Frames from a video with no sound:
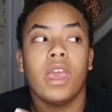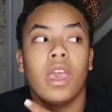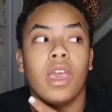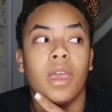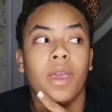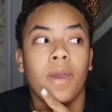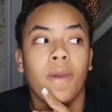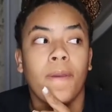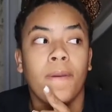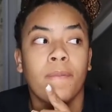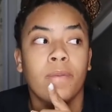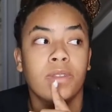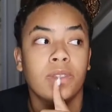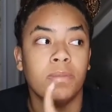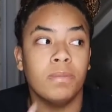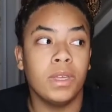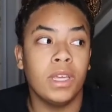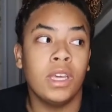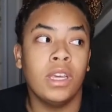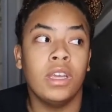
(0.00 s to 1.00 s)
And it was
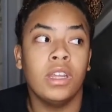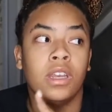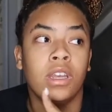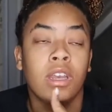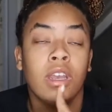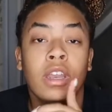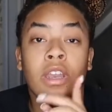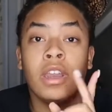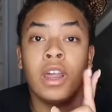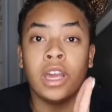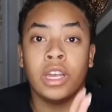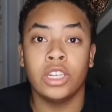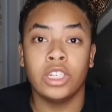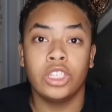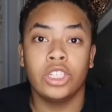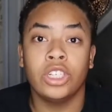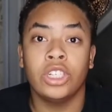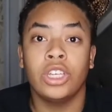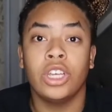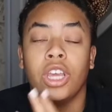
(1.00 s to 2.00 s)
me,
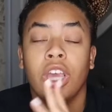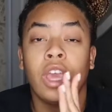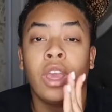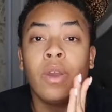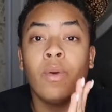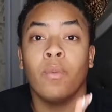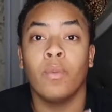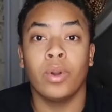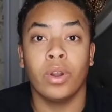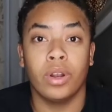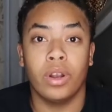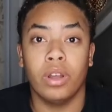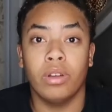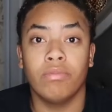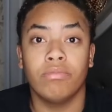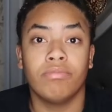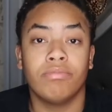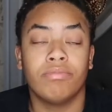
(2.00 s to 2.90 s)
Naisha, and Weirdo.